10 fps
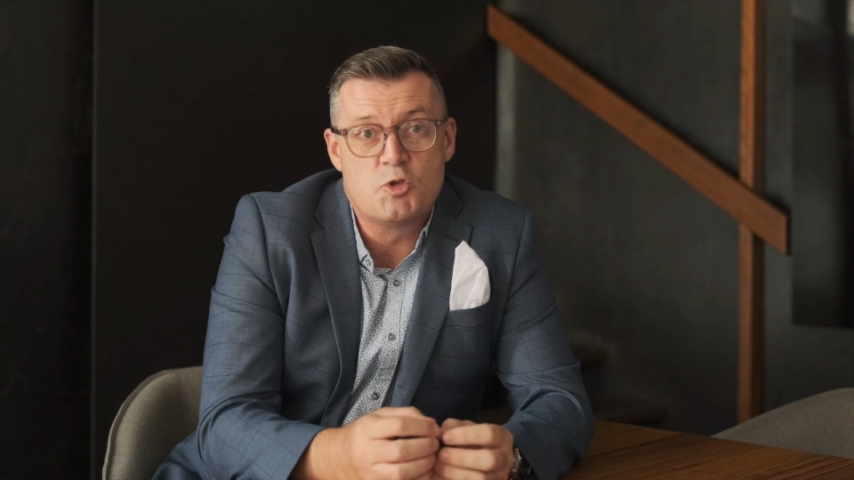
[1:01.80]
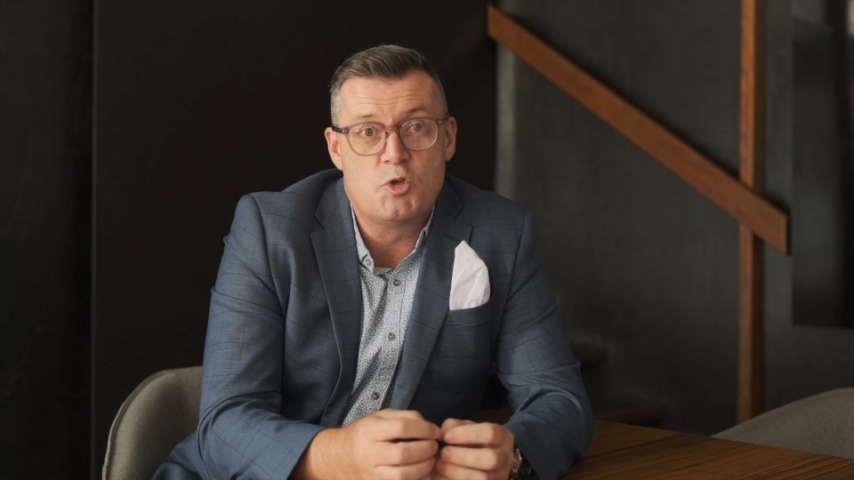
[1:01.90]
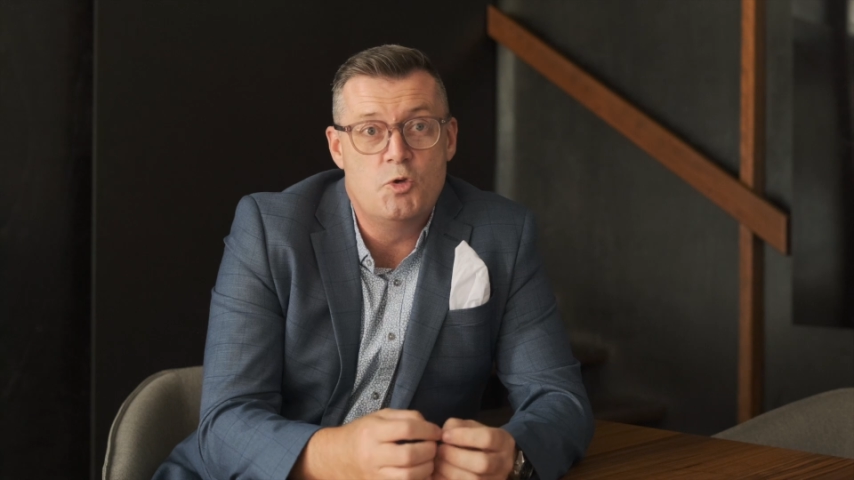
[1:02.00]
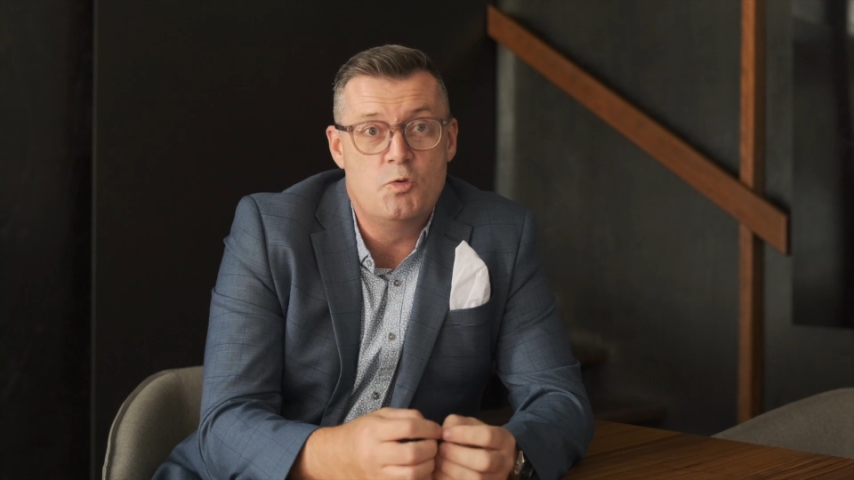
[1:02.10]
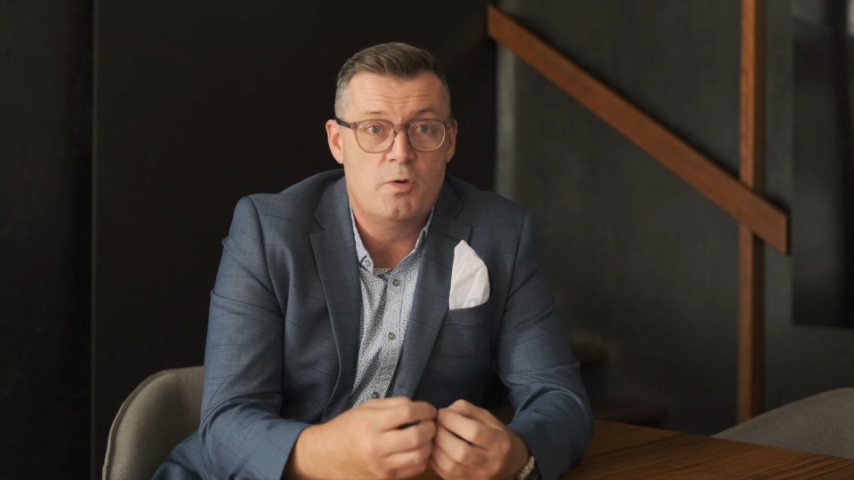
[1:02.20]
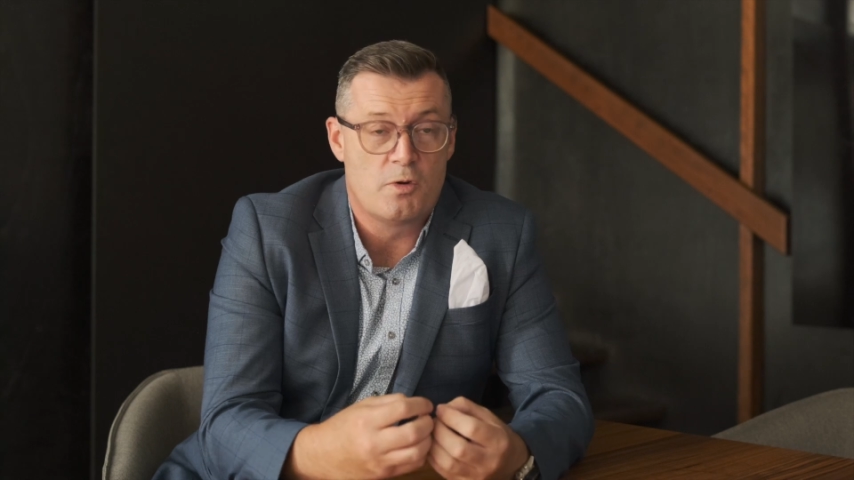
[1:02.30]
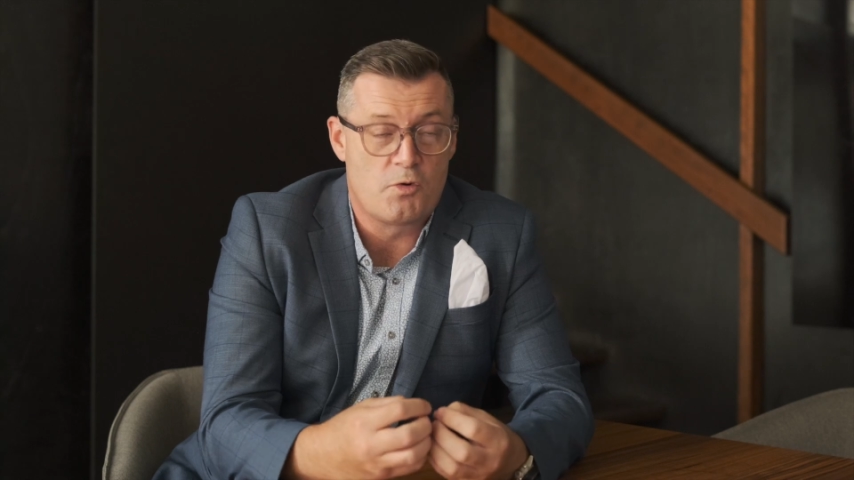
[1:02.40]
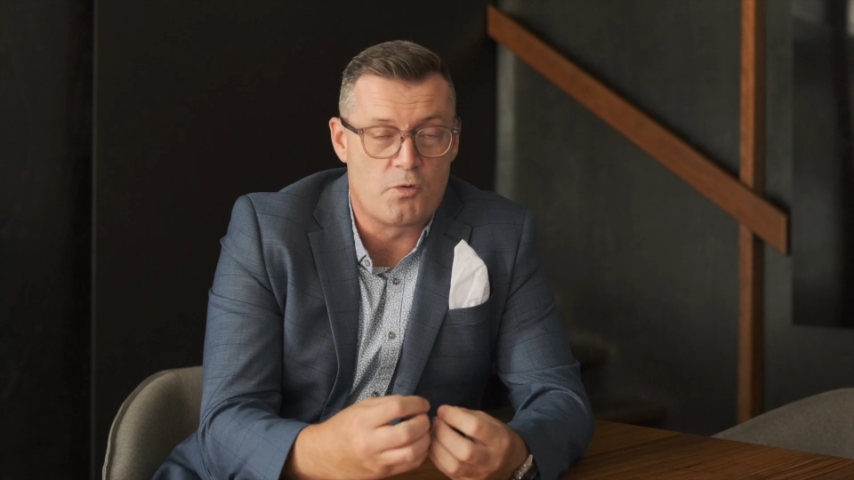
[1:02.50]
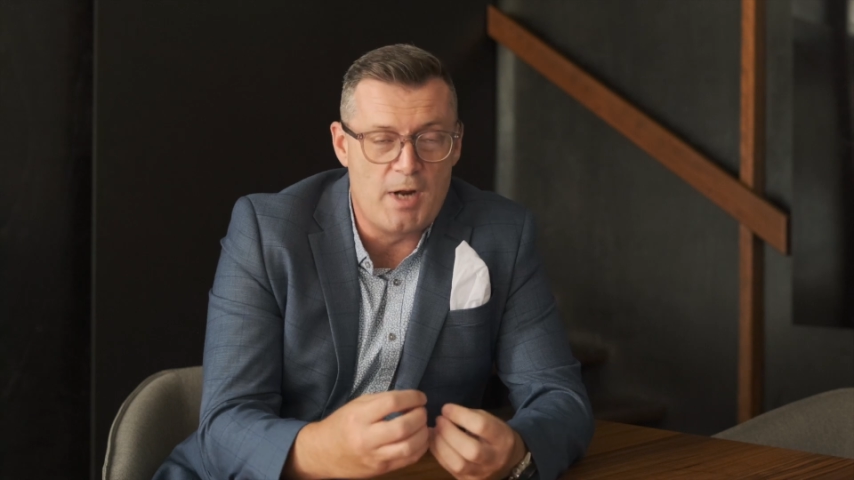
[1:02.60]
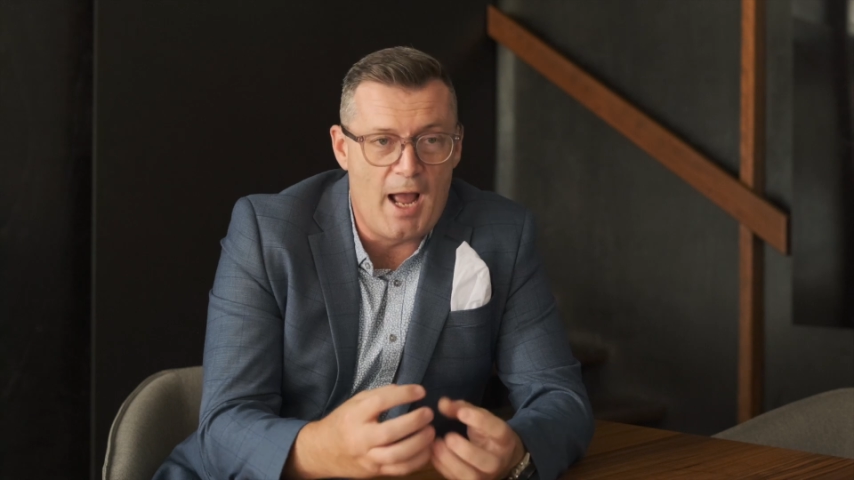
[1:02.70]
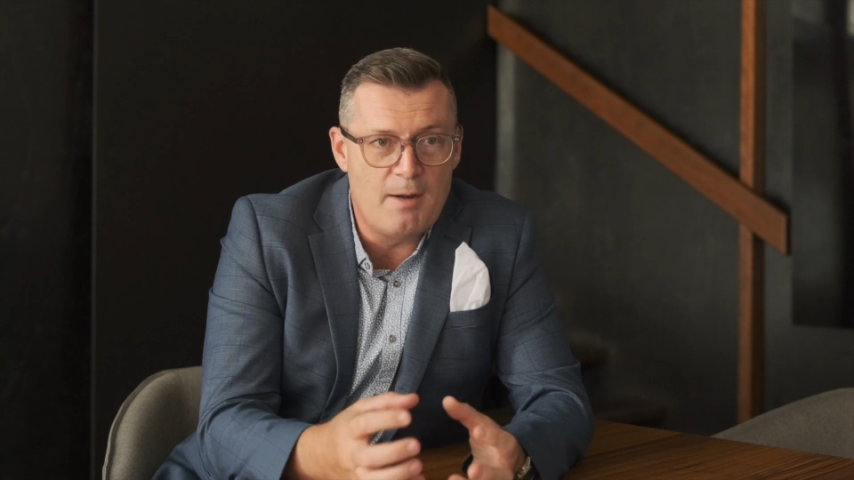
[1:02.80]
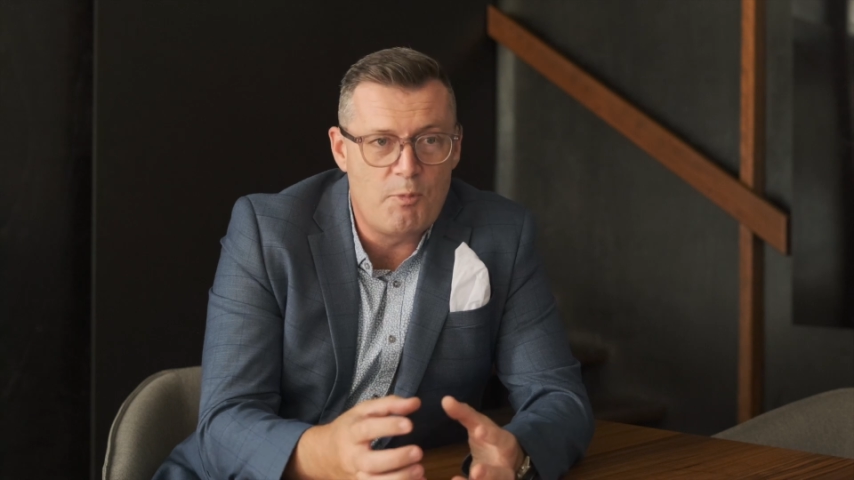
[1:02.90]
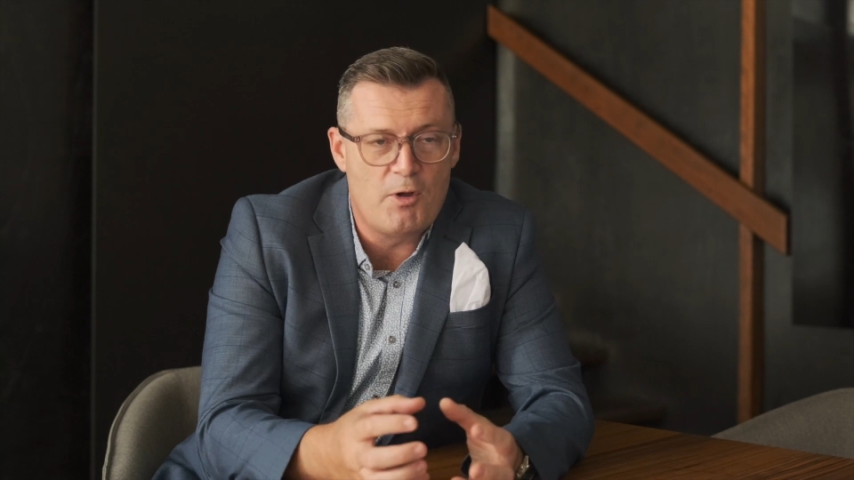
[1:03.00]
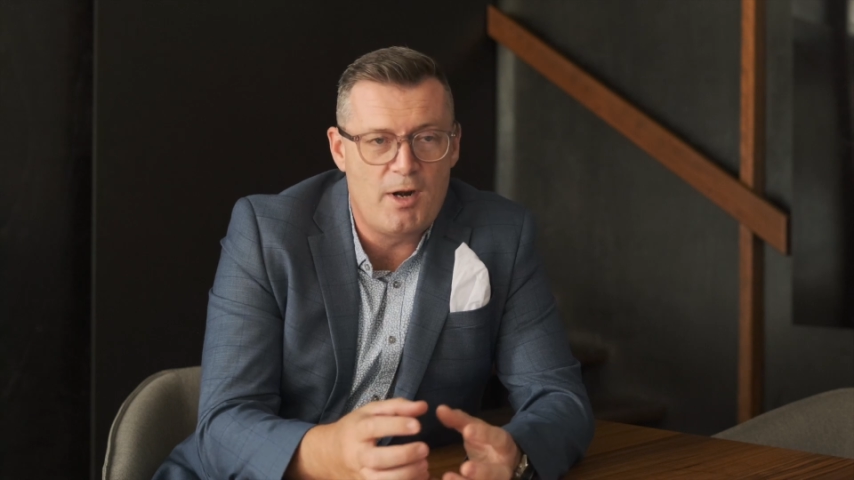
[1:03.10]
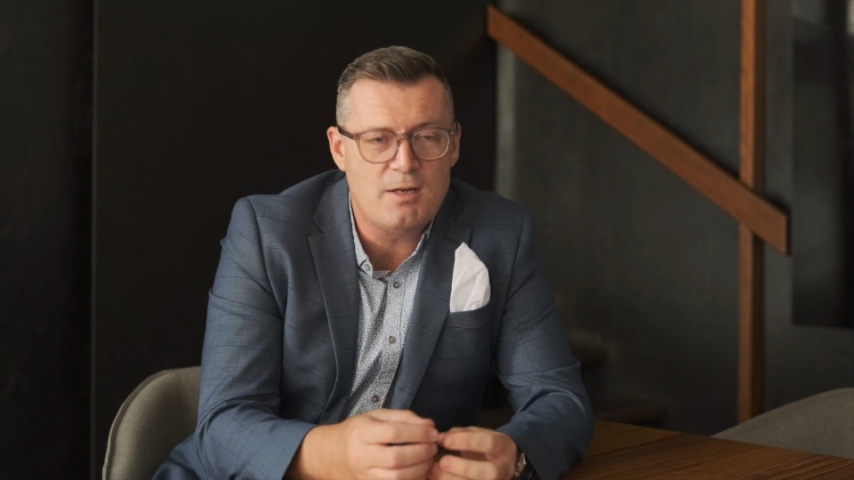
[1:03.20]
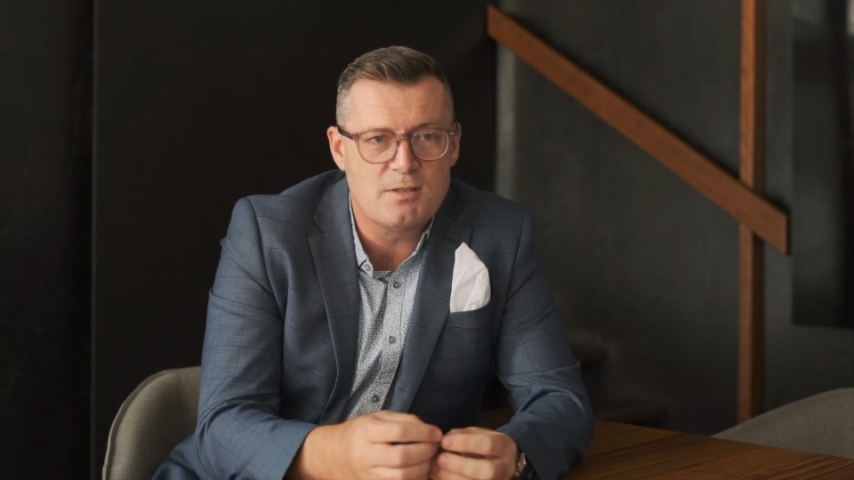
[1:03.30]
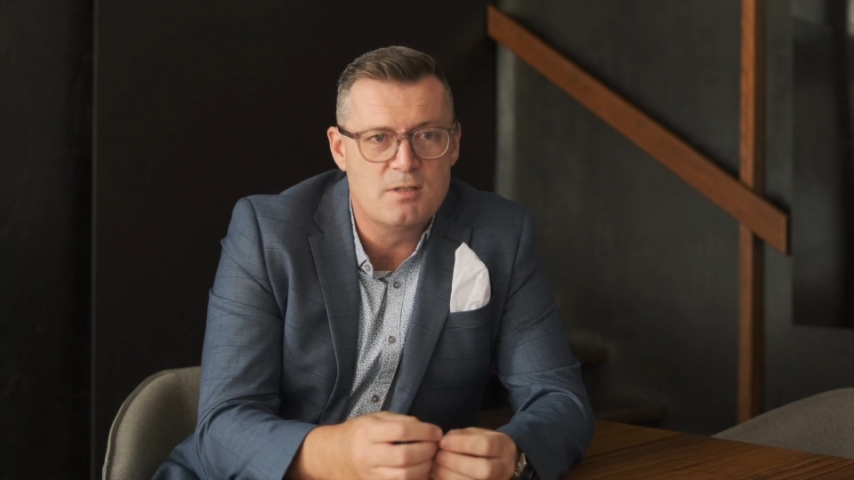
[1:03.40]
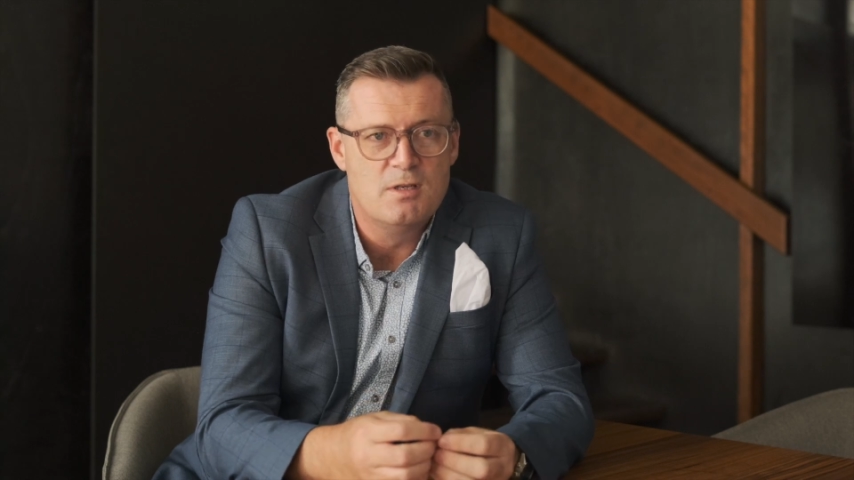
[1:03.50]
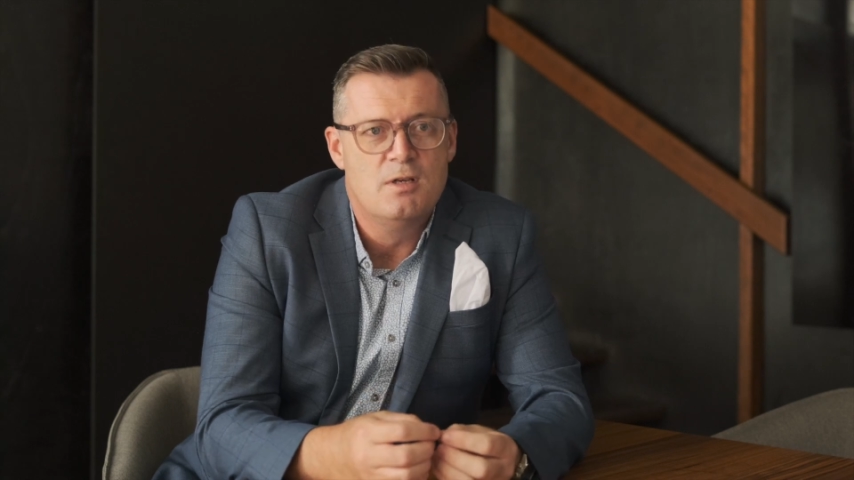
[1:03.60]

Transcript: to create a product,